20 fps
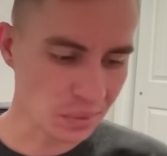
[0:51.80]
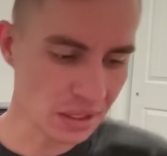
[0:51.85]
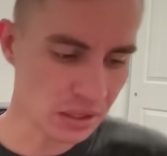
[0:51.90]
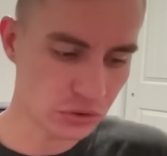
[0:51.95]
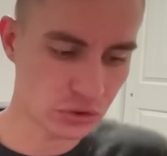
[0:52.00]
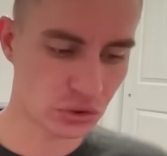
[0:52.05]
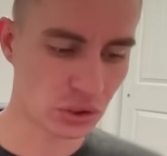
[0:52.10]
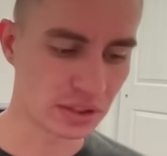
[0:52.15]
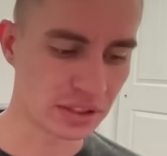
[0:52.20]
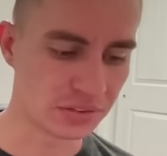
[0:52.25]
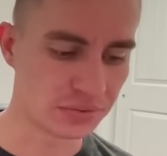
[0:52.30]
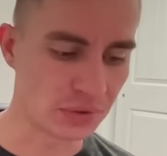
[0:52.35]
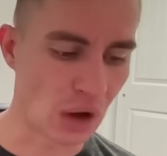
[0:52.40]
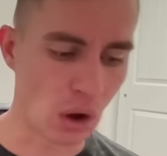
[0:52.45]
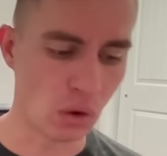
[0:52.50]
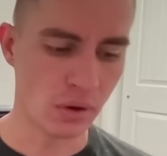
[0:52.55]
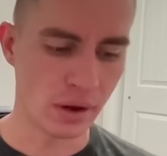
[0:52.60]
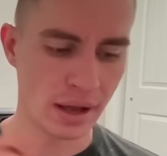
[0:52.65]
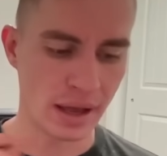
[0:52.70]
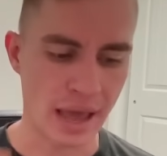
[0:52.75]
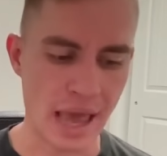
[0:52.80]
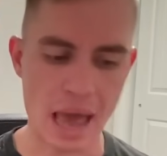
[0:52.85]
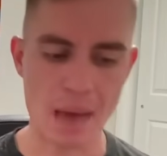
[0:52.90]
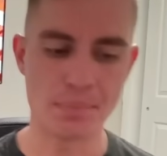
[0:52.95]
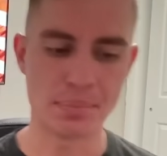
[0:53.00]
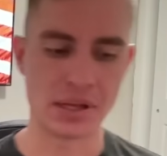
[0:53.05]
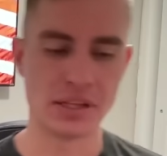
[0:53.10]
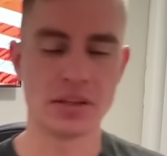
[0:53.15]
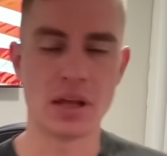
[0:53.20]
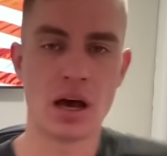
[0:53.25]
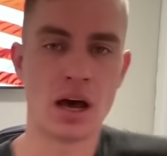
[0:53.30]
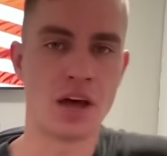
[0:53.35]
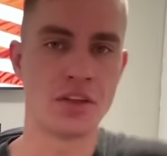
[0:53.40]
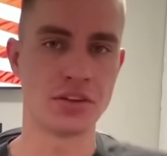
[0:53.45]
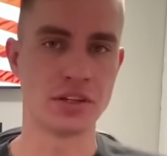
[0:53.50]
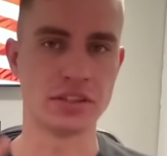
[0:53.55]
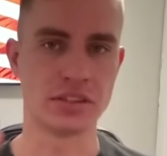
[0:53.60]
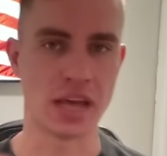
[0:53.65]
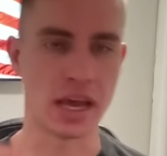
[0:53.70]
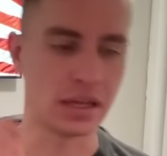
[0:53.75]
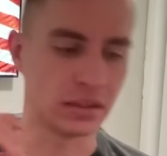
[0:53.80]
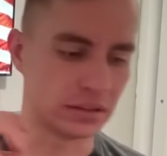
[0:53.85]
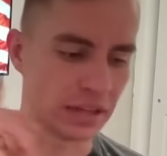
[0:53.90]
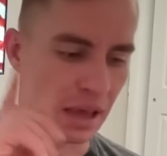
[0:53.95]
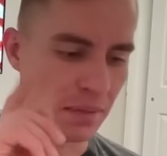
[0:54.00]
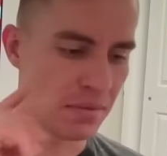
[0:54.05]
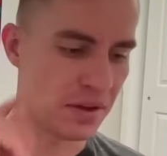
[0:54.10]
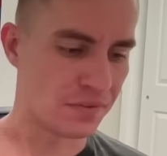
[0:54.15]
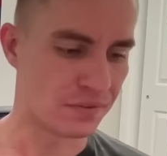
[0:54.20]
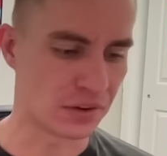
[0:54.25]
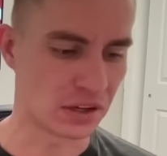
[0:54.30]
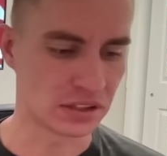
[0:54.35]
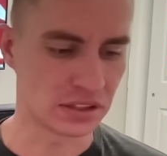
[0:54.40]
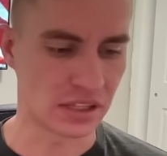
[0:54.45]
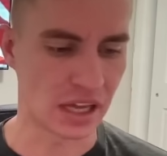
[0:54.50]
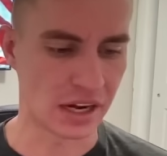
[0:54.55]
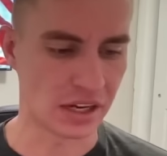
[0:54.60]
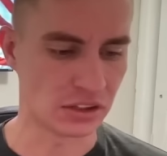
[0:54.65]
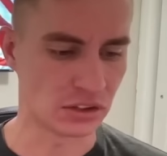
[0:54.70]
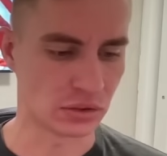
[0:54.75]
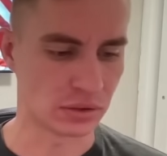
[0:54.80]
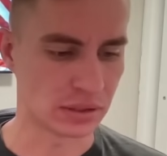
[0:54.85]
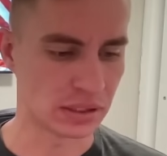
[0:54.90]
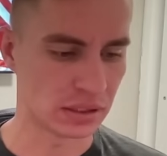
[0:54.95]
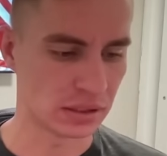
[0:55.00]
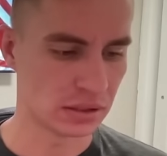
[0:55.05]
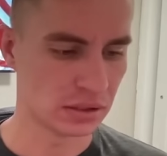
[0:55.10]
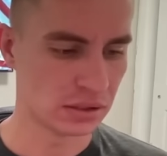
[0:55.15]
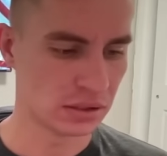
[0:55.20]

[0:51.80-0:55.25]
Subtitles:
So the vote happened the other day. Let me first get into it.